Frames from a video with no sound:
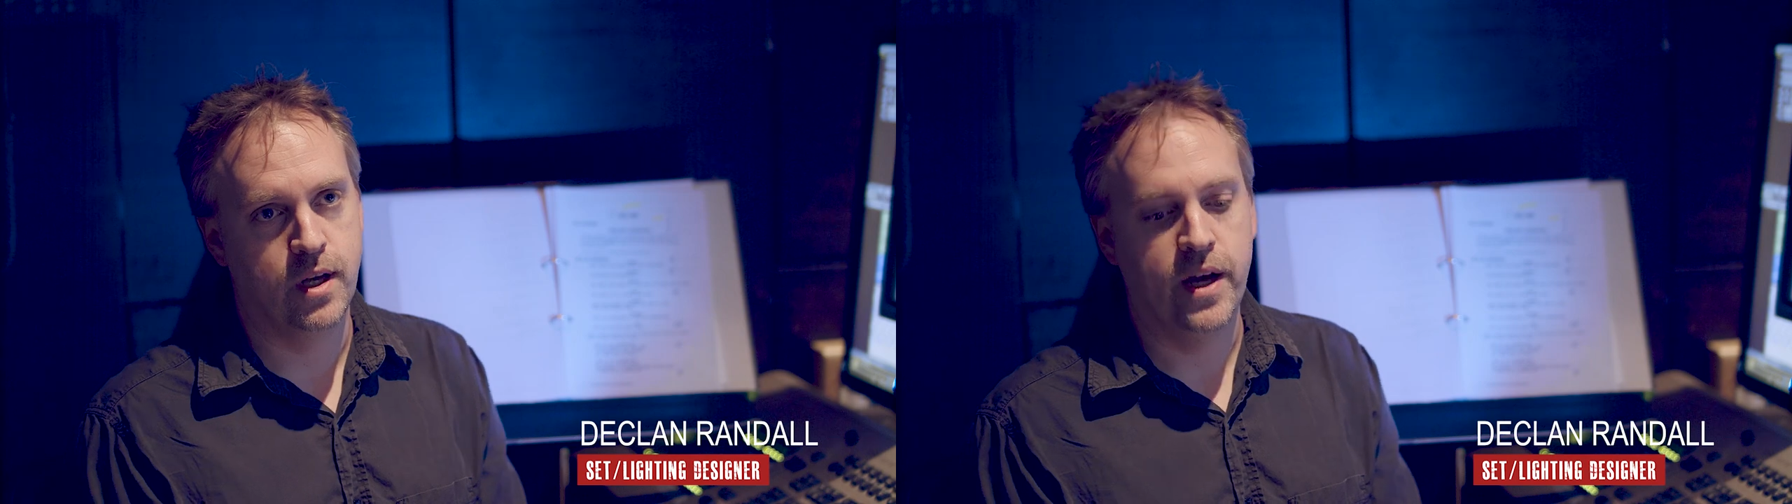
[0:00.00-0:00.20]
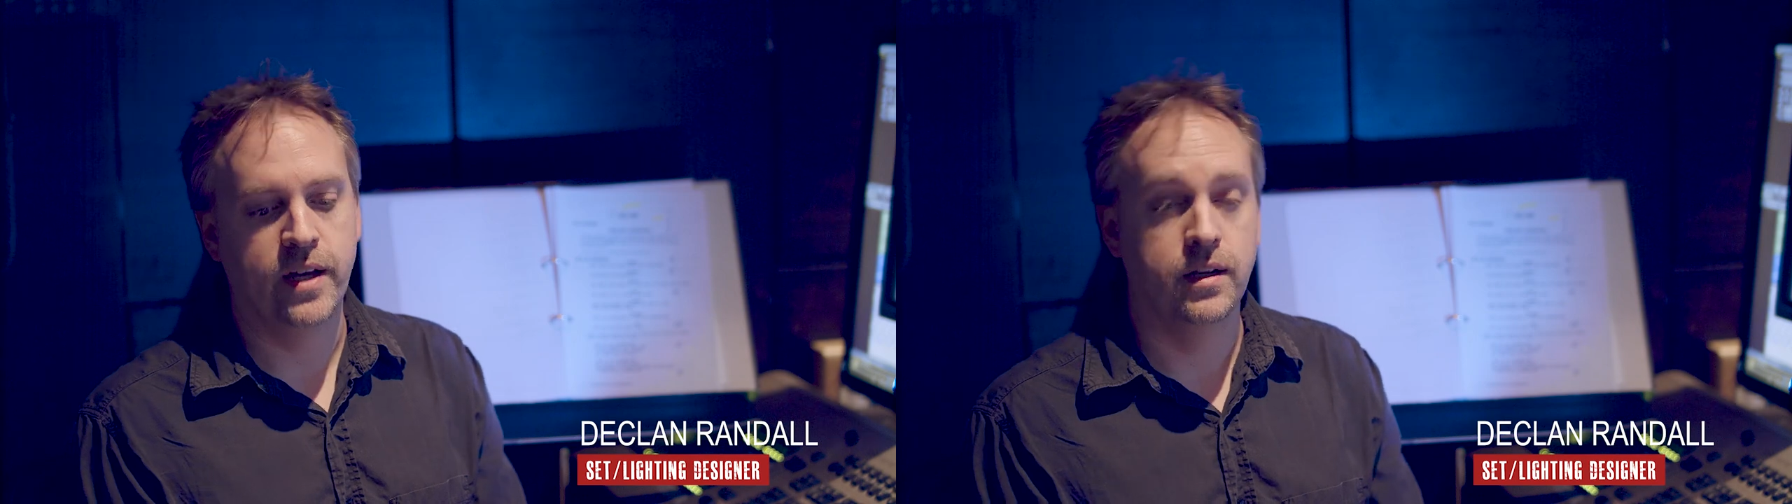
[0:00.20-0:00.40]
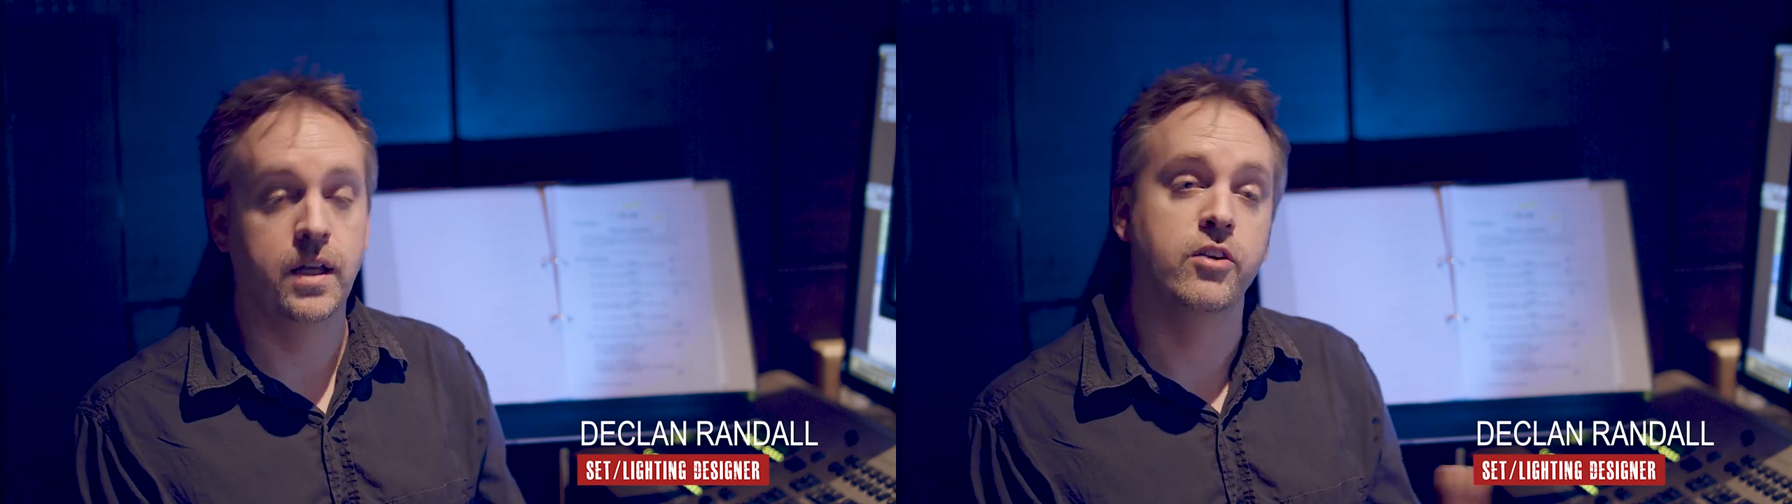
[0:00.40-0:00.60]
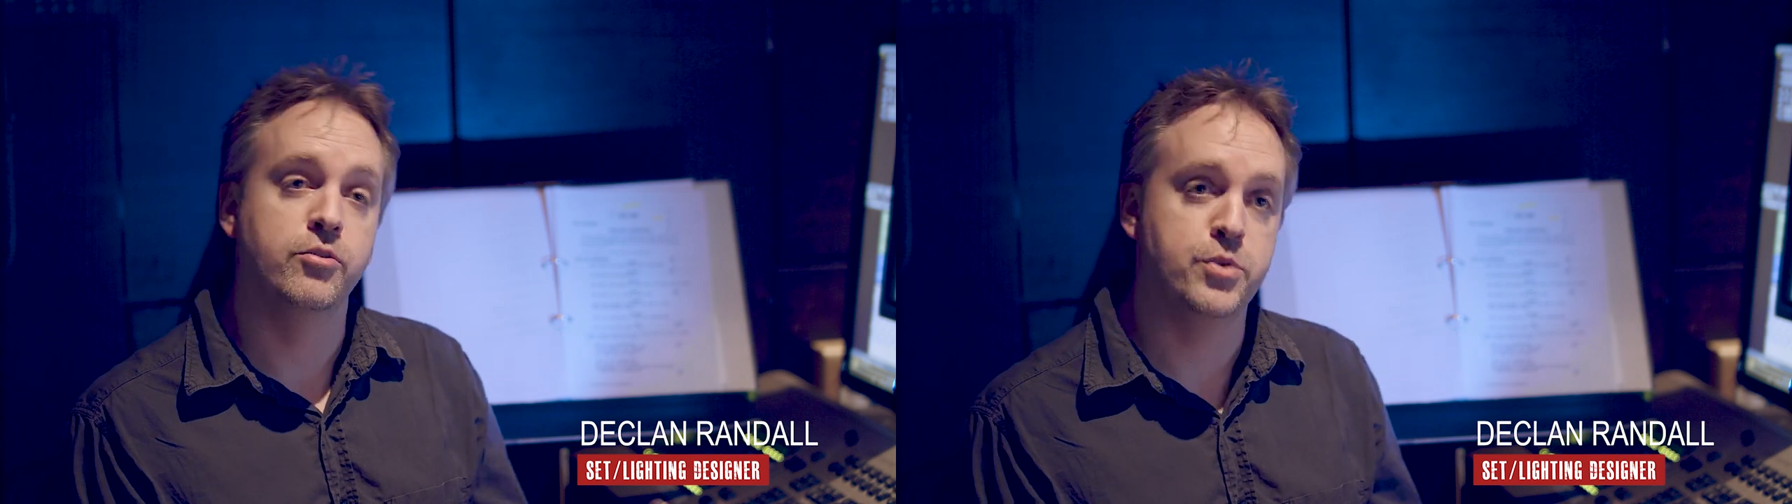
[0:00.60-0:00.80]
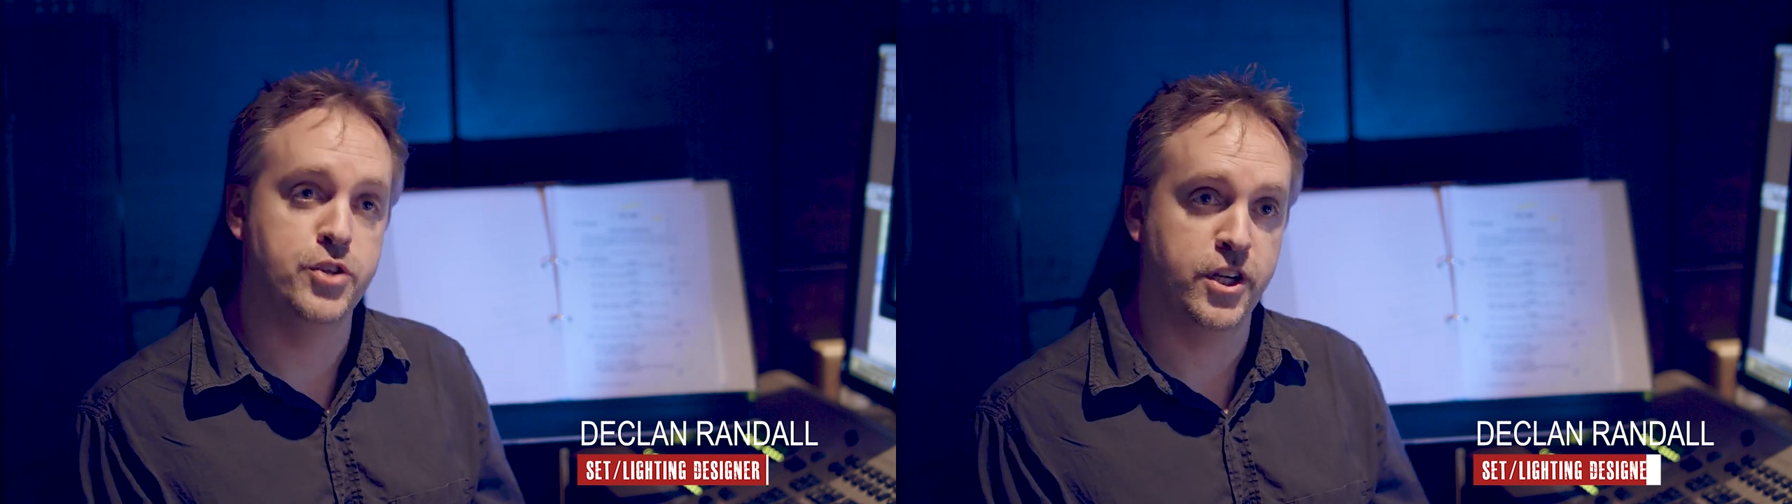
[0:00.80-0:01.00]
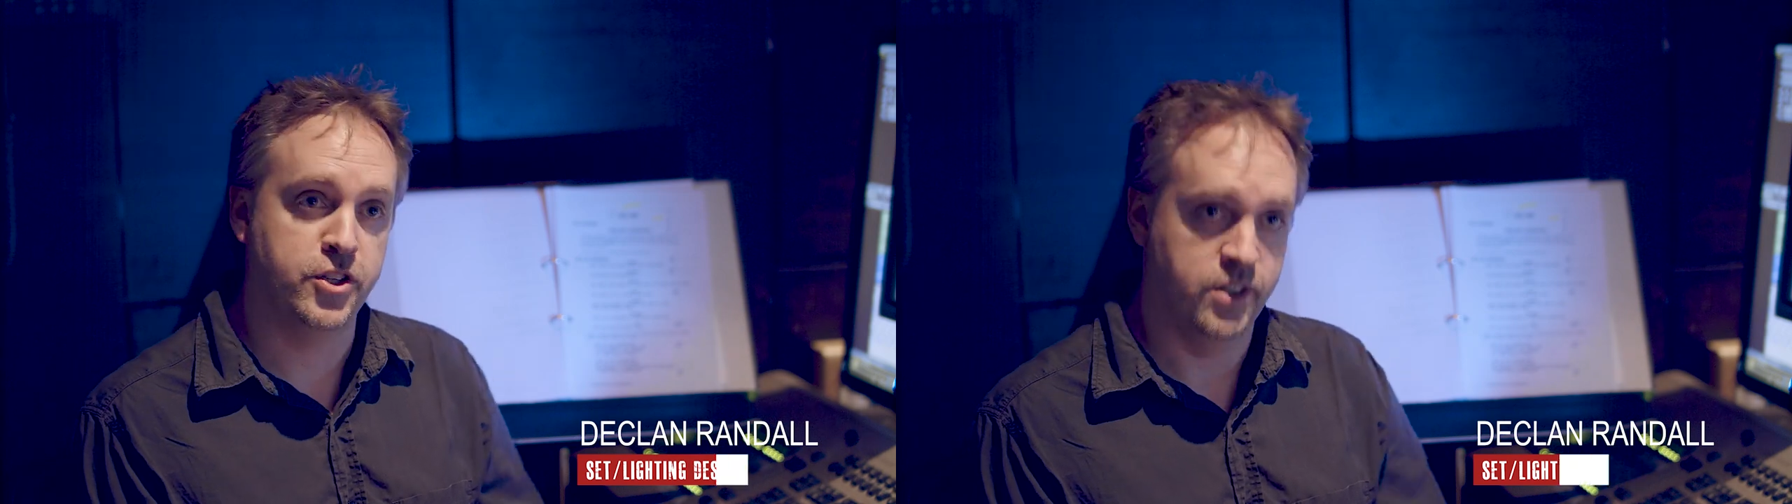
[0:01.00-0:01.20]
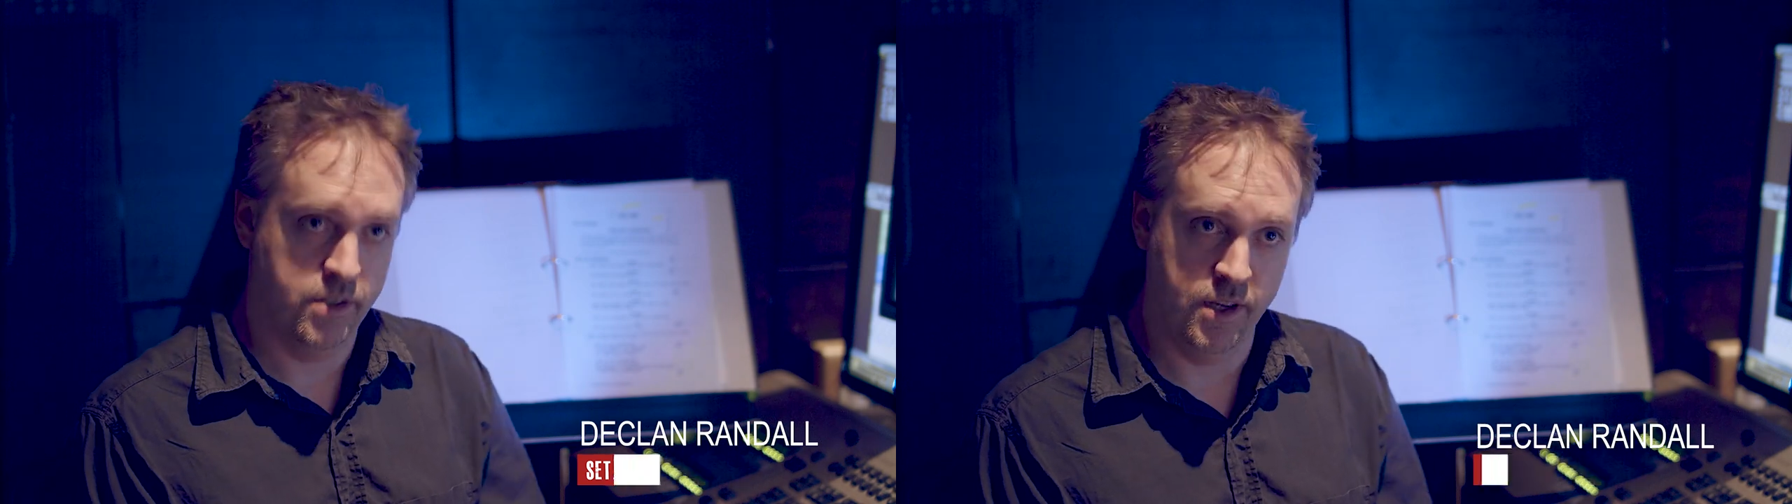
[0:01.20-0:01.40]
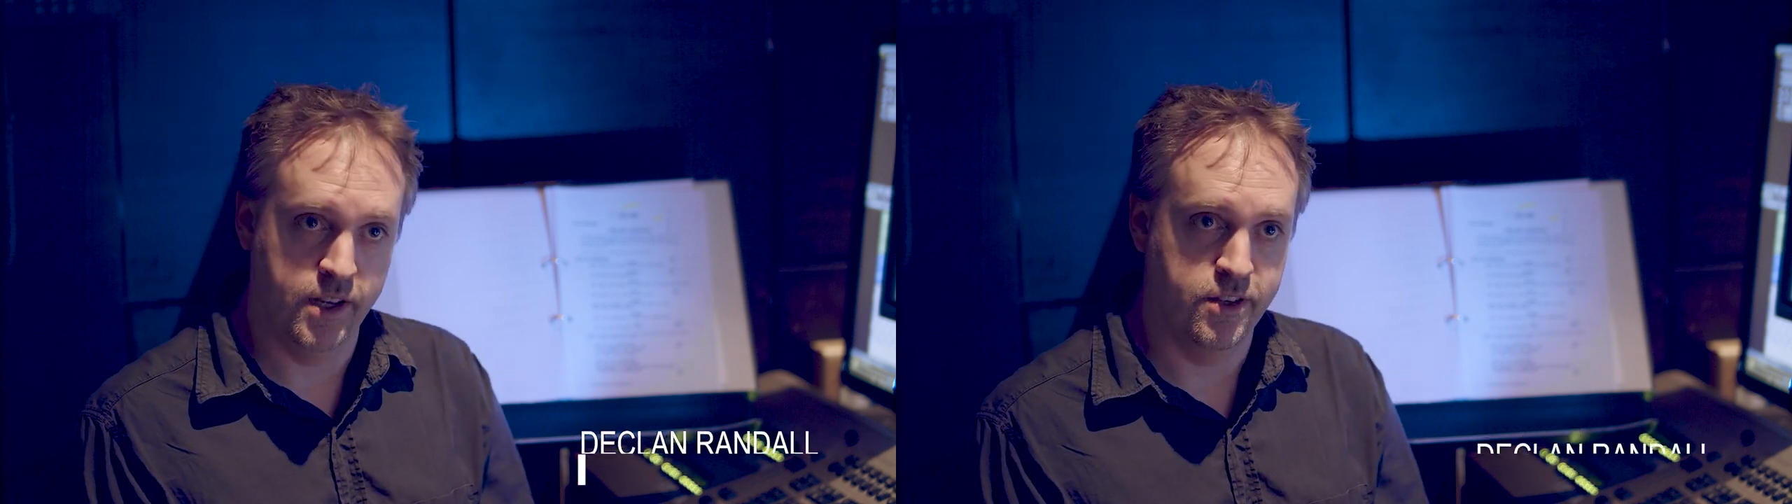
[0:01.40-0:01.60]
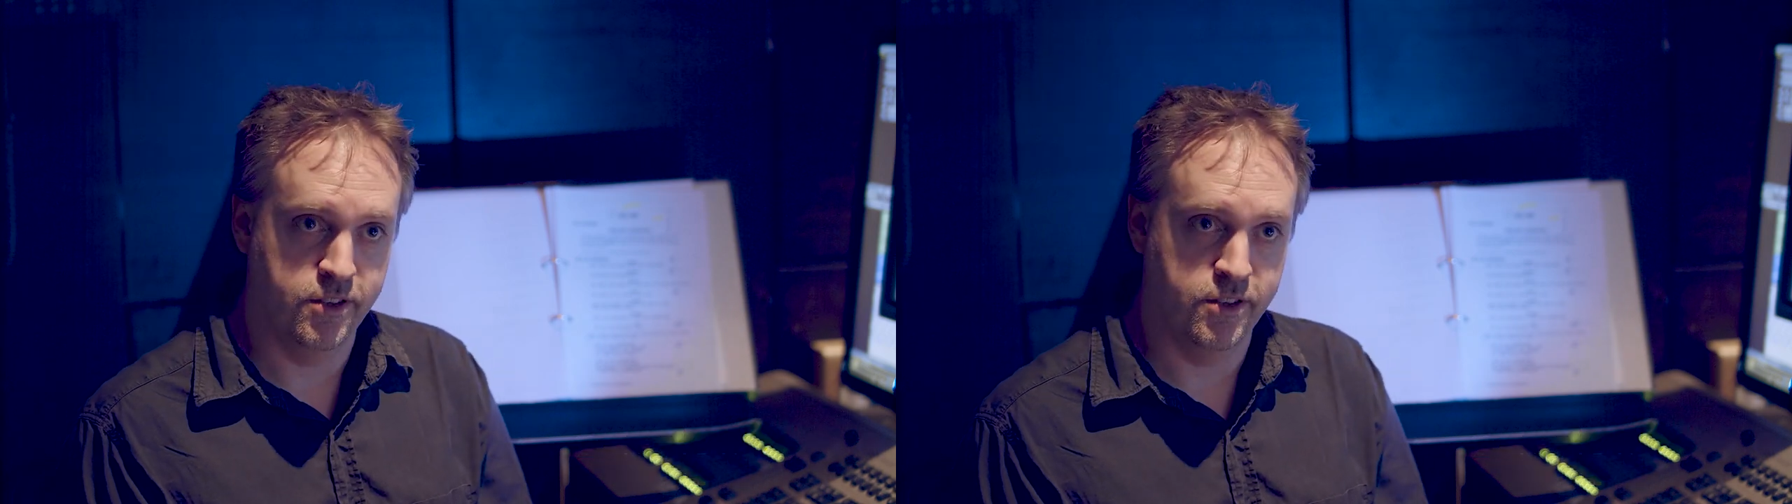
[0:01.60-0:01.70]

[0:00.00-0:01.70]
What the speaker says: we add a layer of projection design